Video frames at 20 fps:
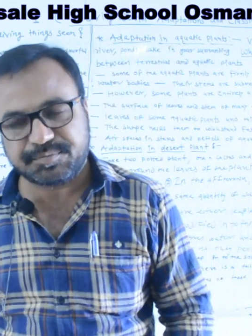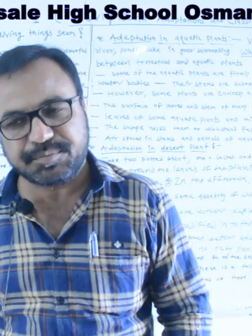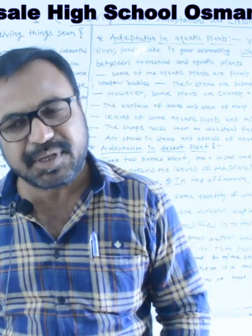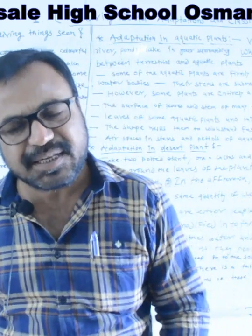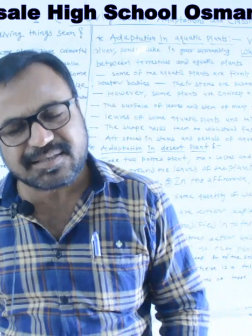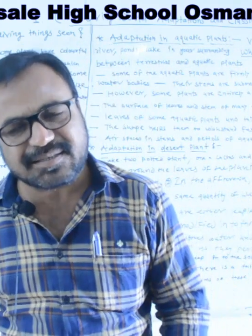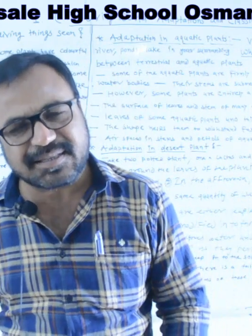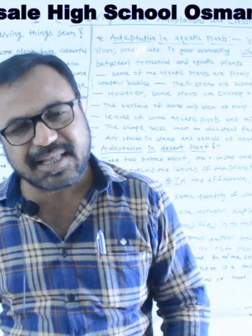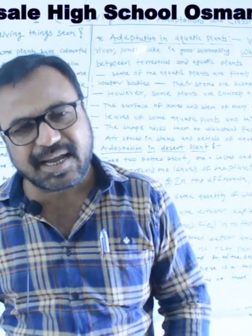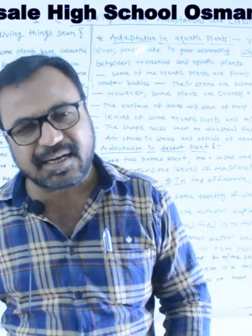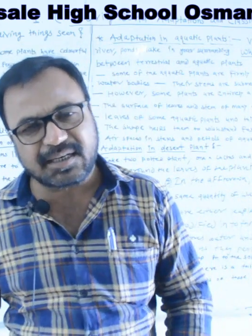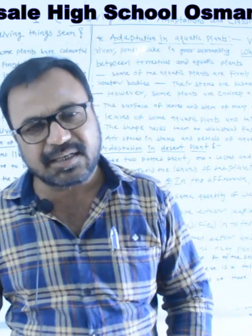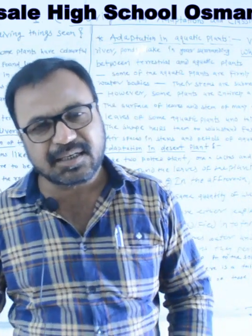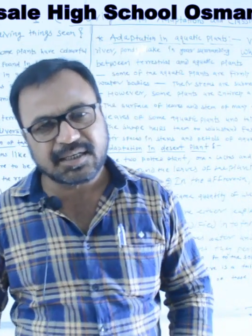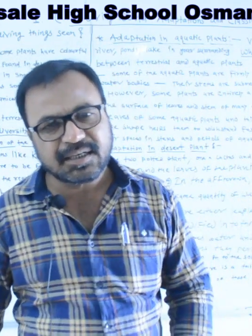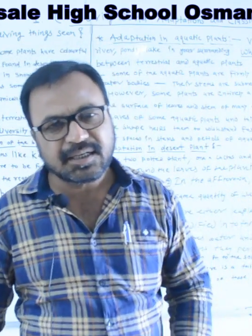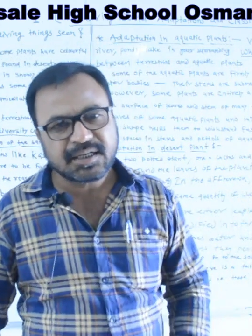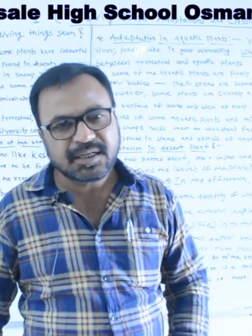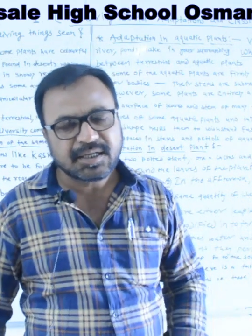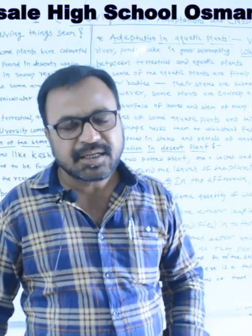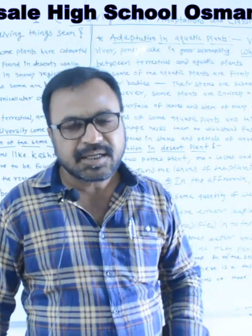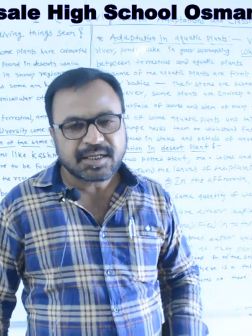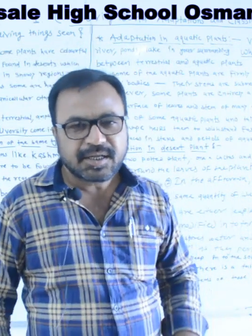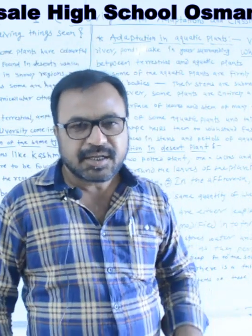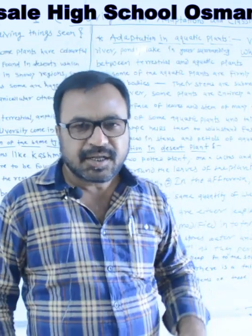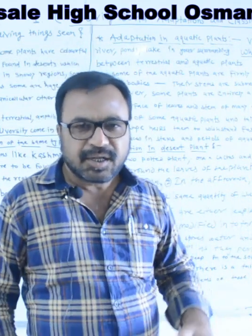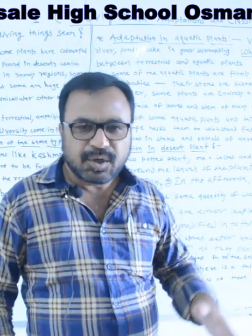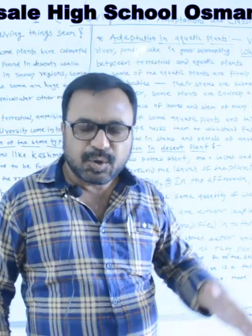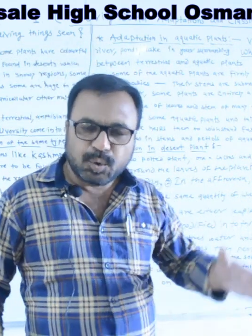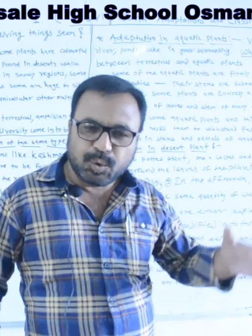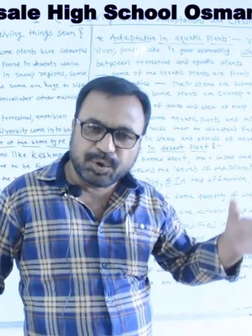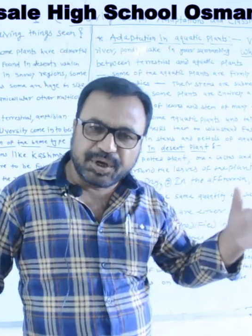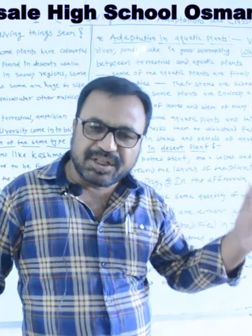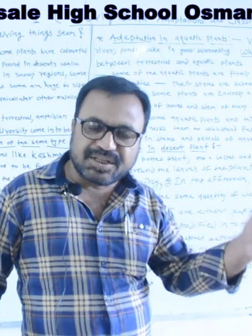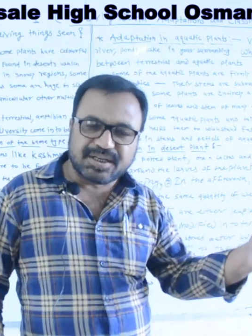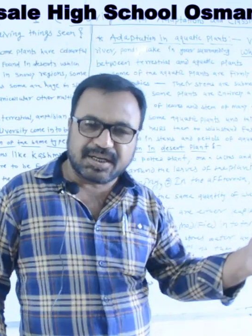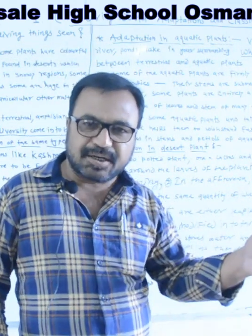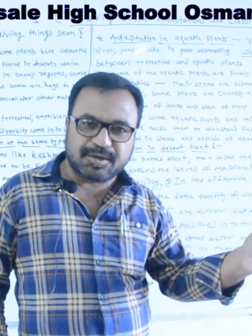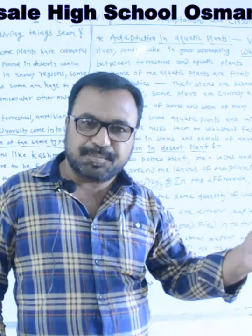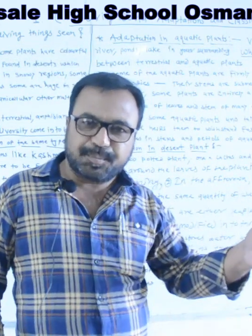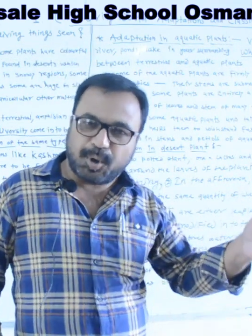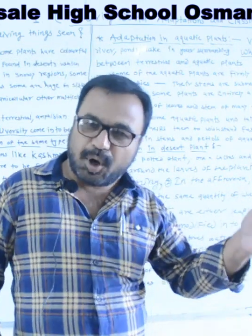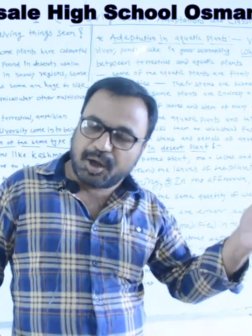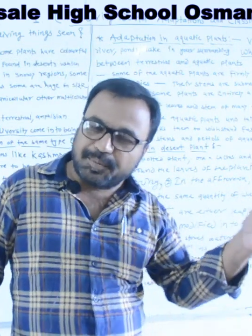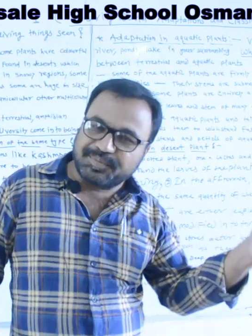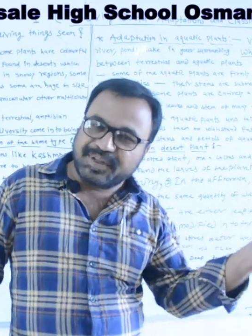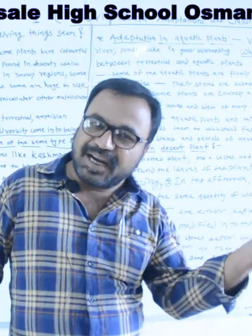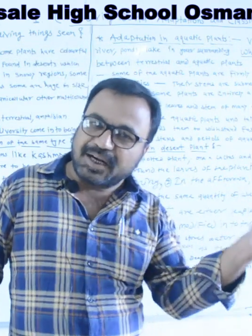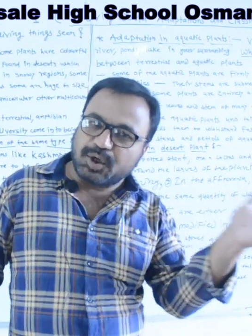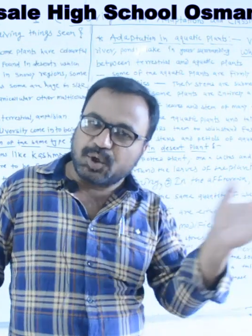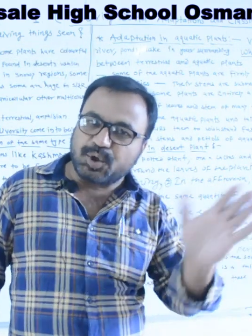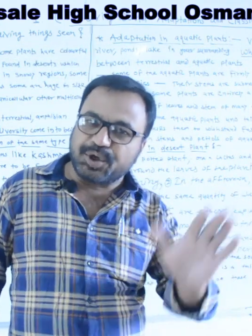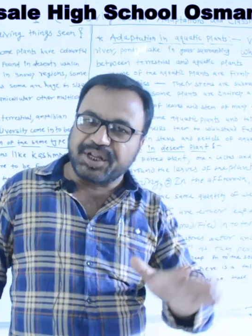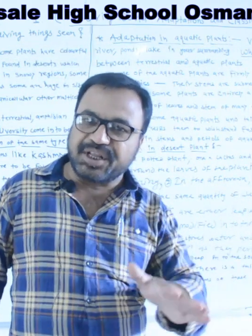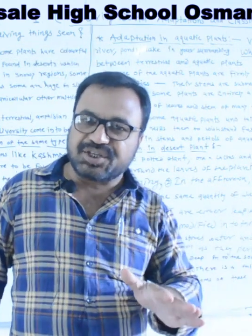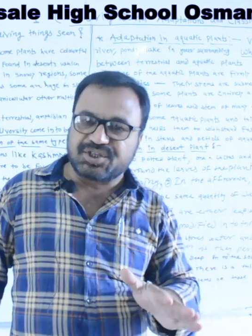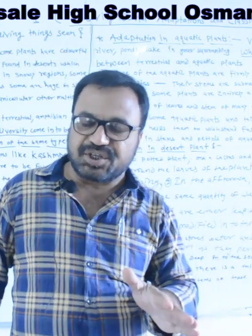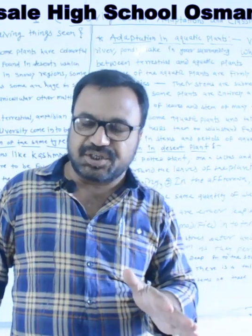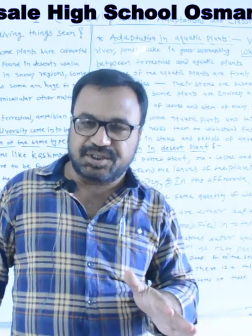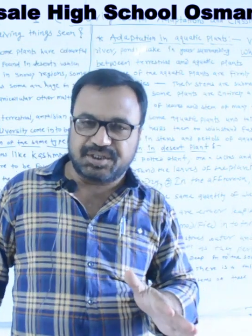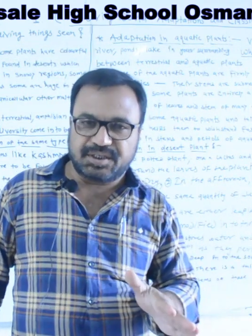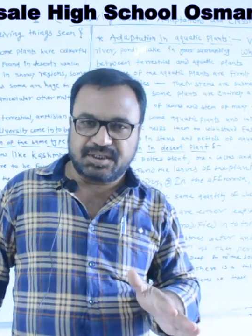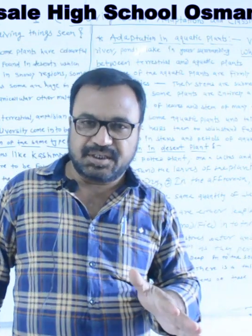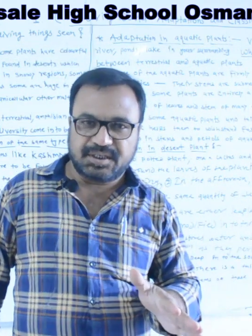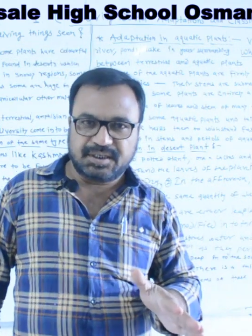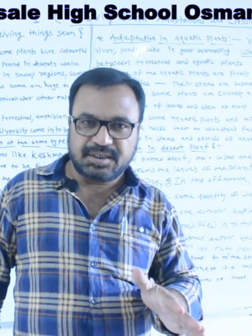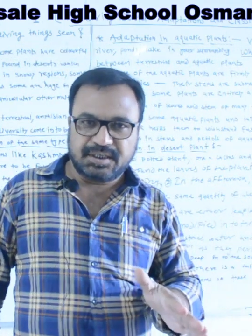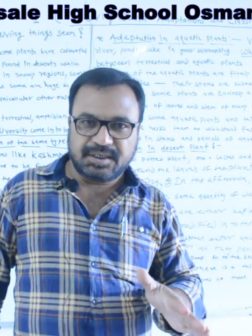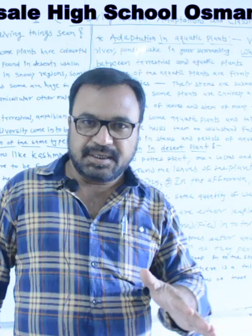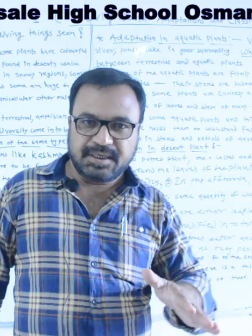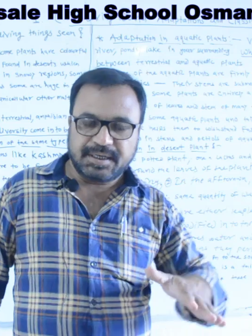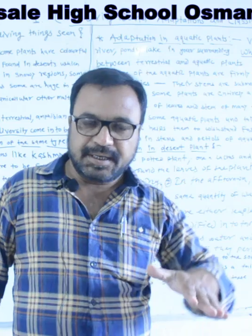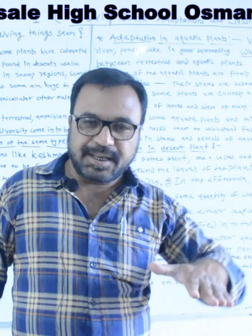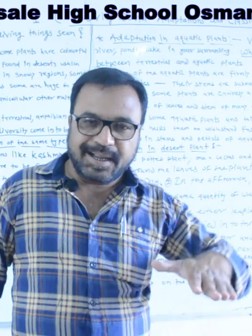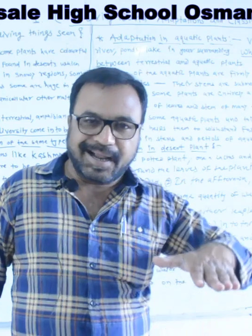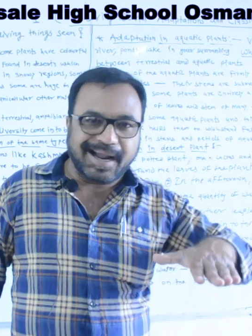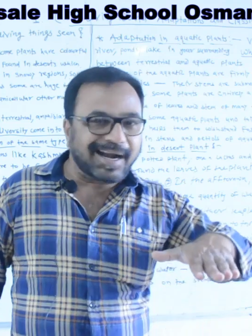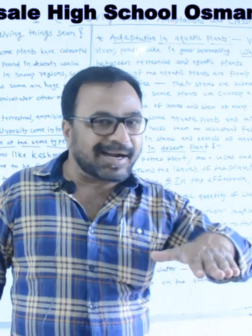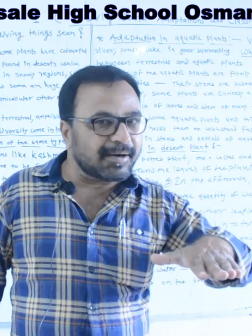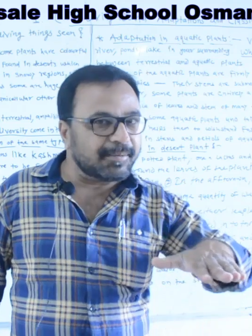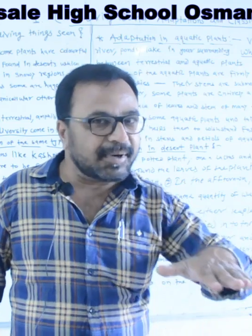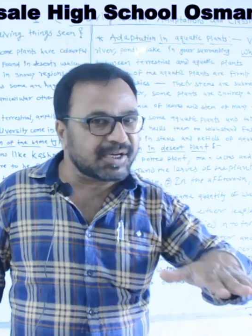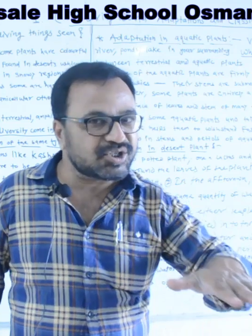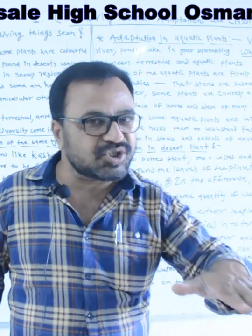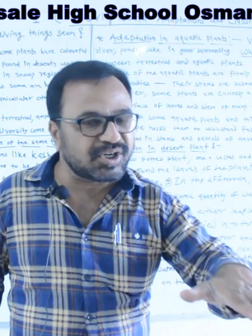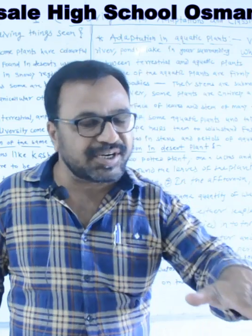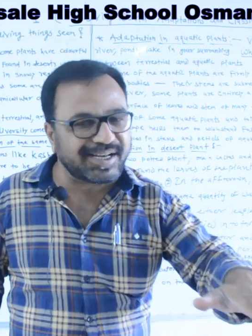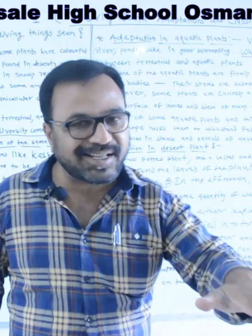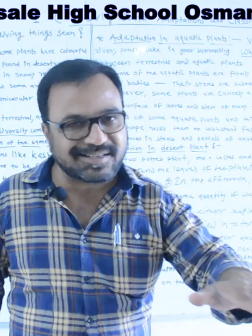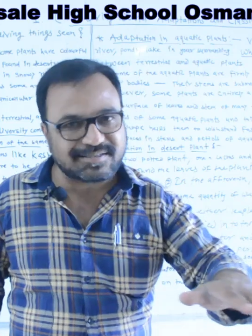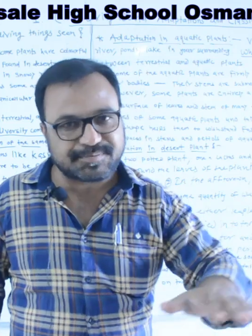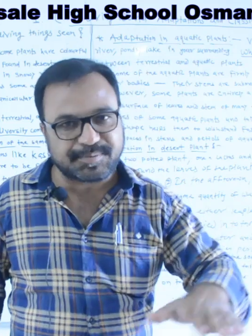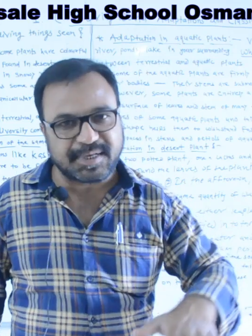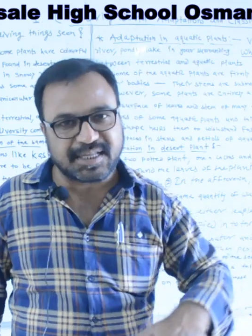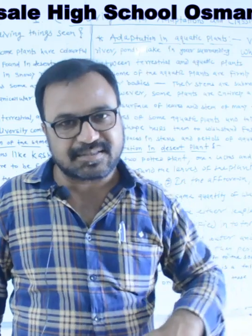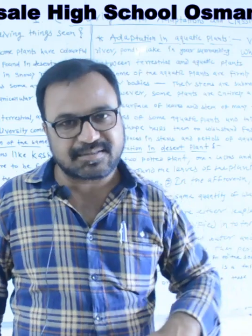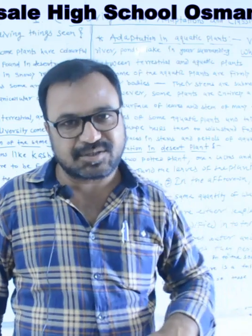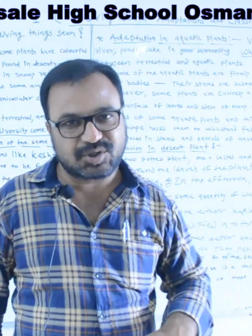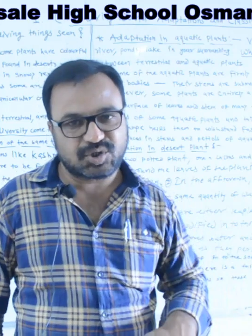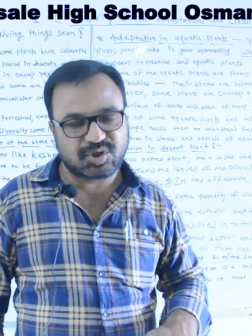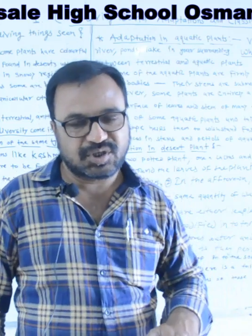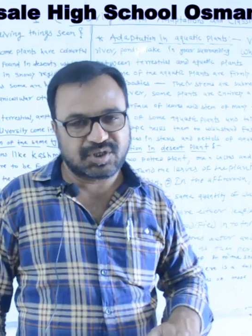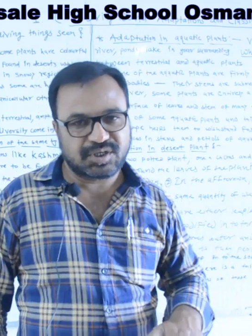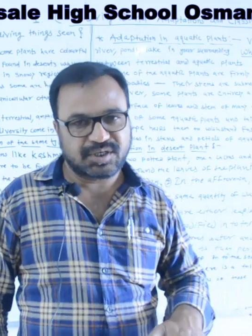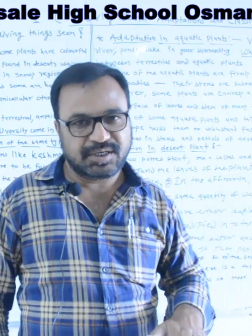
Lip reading: Means that from that origin, adaptation takes place,